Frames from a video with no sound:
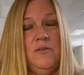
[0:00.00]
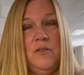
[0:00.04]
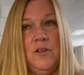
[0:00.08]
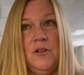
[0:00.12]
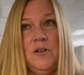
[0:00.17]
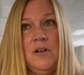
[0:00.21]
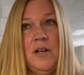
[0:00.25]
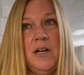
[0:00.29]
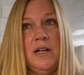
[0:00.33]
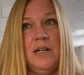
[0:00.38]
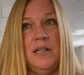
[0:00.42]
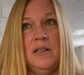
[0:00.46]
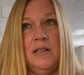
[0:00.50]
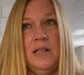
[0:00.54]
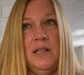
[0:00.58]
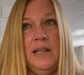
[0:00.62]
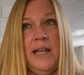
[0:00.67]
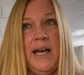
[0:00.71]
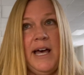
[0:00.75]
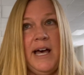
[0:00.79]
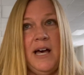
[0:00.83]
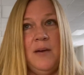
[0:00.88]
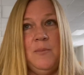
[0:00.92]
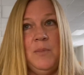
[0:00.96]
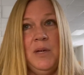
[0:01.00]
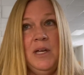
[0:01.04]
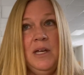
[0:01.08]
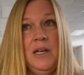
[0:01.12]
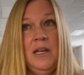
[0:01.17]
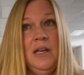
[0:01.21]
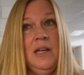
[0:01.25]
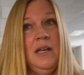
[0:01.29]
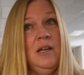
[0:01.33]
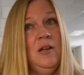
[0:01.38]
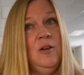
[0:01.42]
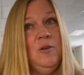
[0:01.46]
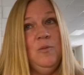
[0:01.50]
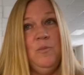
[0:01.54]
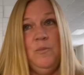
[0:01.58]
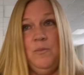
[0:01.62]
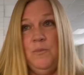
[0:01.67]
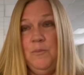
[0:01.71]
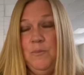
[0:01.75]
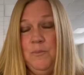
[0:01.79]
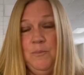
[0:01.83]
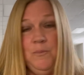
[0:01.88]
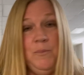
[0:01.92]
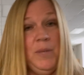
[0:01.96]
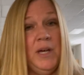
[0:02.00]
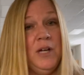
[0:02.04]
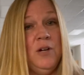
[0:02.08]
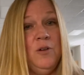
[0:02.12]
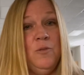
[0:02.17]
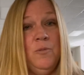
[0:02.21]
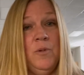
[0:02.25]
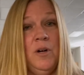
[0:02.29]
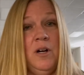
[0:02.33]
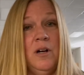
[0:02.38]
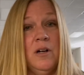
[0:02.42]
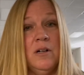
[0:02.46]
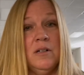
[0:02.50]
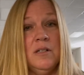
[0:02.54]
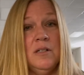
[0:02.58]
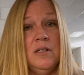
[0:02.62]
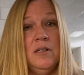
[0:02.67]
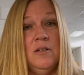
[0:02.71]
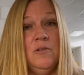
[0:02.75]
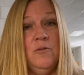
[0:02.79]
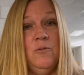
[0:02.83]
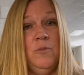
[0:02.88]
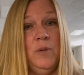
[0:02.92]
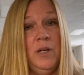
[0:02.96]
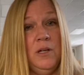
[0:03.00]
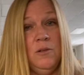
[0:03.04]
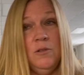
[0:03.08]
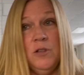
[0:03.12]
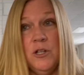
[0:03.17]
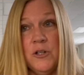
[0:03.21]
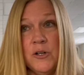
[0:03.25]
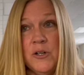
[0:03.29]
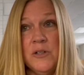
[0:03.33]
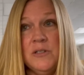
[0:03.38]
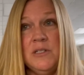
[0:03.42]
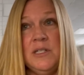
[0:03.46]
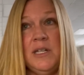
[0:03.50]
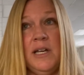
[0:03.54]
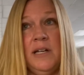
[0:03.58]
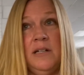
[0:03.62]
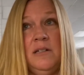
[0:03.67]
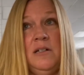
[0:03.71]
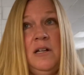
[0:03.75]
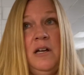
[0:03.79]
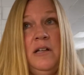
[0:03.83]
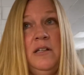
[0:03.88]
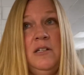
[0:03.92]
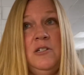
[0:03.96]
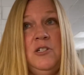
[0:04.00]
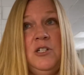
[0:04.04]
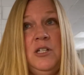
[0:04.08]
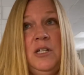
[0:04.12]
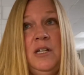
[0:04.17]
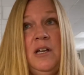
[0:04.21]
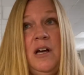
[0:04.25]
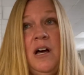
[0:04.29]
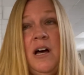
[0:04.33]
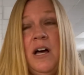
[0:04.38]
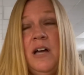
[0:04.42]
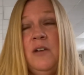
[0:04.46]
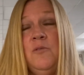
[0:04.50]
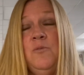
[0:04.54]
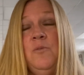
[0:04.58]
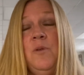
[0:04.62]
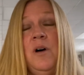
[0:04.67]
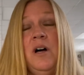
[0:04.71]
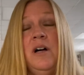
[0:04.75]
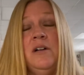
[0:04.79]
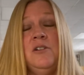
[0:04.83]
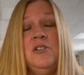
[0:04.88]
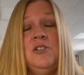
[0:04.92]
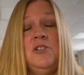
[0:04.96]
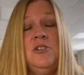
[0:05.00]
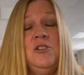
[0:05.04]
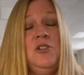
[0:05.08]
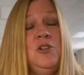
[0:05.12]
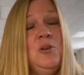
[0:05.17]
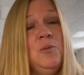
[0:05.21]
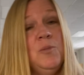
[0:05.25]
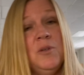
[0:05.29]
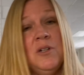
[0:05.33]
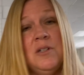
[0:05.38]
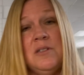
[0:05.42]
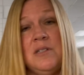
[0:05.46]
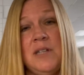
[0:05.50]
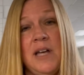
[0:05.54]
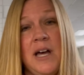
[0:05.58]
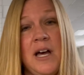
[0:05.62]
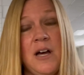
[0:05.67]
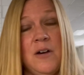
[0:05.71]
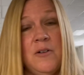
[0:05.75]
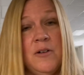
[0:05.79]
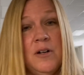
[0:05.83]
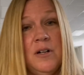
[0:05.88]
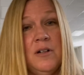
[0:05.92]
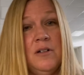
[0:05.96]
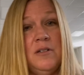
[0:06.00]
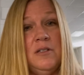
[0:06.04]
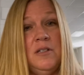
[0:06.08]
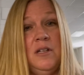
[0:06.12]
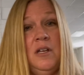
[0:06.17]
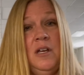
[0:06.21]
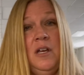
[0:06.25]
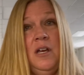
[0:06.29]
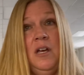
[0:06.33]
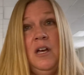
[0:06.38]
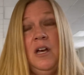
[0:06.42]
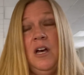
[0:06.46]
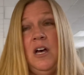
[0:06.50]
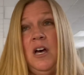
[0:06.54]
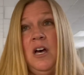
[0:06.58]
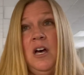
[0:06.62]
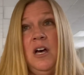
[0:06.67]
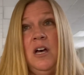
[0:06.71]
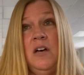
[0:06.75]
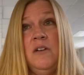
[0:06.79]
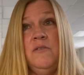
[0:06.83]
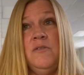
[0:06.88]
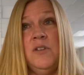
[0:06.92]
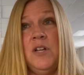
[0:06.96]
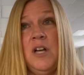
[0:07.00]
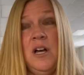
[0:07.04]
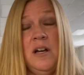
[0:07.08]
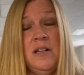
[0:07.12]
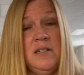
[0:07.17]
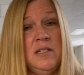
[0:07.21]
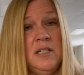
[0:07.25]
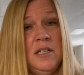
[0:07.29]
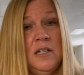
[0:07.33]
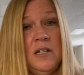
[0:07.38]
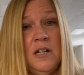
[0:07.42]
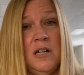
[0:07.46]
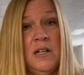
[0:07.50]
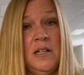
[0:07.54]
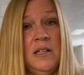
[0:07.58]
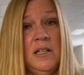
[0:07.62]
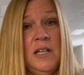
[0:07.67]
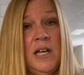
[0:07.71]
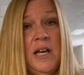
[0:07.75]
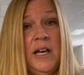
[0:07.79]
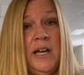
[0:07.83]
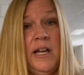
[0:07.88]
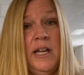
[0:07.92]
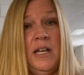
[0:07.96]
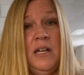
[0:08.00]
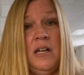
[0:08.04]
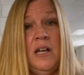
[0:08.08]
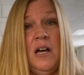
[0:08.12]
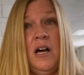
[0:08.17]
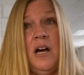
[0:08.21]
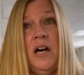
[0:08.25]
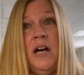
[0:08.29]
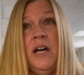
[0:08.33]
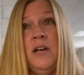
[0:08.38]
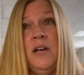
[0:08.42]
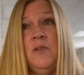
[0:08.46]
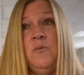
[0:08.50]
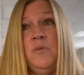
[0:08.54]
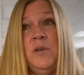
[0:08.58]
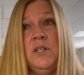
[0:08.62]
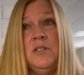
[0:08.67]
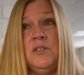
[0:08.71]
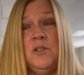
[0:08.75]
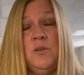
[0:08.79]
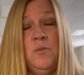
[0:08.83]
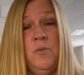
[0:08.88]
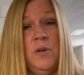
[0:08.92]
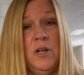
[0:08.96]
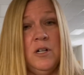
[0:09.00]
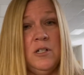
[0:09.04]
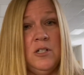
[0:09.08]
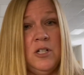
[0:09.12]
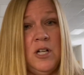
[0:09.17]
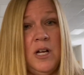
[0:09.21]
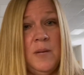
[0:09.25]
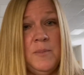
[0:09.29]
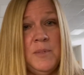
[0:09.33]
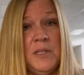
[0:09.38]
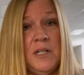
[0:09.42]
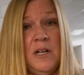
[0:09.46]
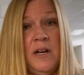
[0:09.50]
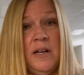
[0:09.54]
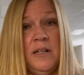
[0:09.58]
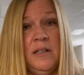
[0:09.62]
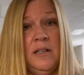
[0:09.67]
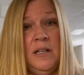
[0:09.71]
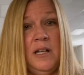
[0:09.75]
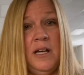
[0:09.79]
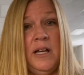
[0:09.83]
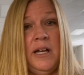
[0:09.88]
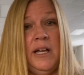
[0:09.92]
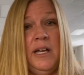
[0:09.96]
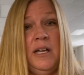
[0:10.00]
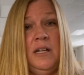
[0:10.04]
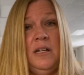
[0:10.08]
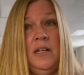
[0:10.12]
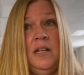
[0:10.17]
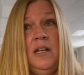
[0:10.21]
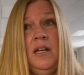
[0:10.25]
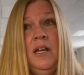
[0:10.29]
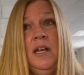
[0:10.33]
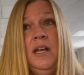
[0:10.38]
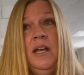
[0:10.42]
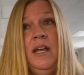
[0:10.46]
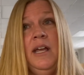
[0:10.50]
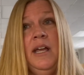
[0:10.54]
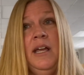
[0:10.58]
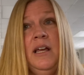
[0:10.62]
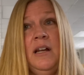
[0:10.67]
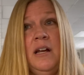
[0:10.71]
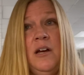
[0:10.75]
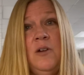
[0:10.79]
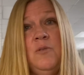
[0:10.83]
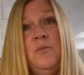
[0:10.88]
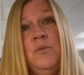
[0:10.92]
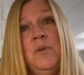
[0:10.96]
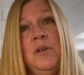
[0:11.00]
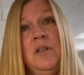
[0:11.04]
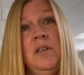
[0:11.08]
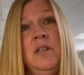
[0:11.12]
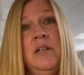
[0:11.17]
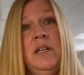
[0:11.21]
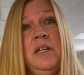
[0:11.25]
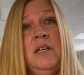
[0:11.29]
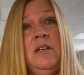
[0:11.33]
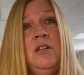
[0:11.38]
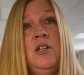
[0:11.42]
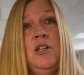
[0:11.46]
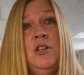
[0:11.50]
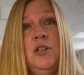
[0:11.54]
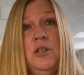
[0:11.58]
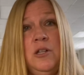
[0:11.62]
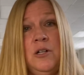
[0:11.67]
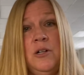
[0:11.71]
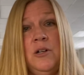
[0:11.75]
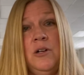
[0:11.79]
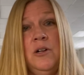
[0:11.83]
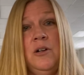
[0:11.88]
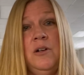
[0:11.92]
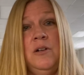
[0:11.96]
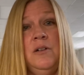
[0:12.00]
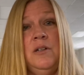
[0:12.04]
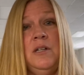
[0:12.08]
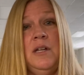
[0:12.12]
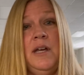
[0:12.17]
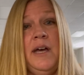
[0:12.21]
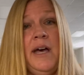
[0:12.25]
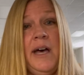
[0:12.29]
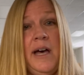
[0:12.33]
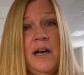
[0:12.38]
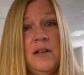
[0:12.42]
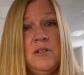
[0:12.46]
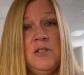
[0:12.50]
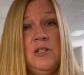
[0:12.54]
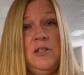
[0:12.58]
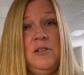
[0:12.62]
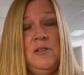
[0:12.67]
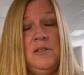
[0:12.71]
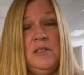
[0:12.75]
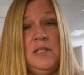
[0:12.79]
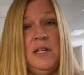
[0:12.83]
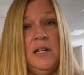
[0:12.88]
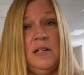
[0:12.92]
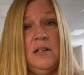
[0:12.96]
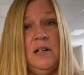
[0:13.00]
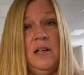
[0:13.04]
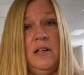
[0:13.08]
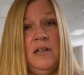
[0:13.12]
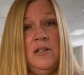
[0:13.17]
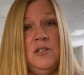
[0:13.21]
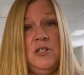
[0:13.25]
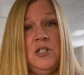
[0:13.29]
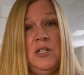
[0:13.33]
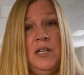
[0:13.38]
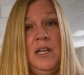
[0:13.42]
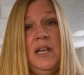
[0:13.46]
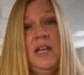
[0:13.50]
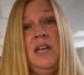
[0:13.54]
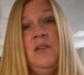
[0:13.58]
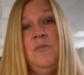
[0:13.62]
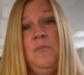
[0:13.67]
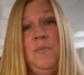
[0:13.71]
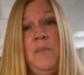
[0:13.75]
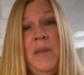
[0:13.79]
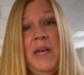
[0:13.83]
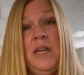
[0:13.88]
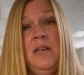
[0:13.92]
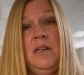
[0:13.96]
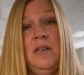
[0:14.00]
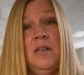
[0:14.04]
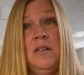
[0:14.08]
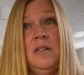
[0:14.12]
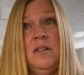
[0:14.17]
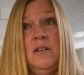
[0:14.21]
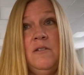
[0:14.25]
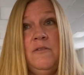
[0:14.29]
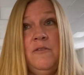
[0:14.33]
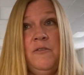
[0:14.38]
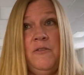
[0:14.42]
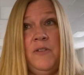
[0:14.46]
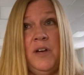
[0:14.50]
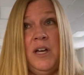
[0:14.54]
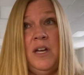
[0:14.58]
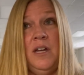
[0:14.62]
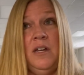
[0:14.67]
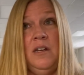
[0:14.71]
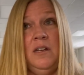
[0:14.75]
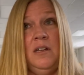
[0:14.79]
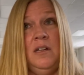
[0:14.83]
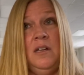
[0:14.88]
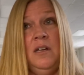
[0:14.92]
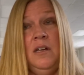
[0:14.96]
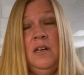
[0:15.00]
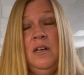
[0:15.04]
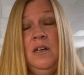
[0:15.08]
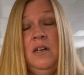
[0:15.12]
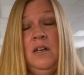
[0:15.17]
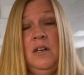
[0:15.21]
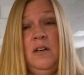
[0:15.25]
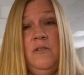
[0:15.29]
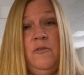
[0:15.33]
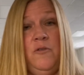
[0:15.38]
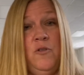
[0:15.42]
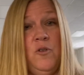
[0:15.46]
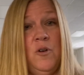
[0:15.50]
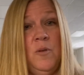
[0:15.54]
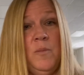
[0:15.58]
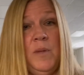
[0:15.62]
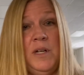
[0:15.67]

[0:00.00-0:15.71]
they're not in the lab? But it worked. We learned technology. I watched numerous hours of content online. I went to workshops online, and I really learned how to use technology and make it fun for my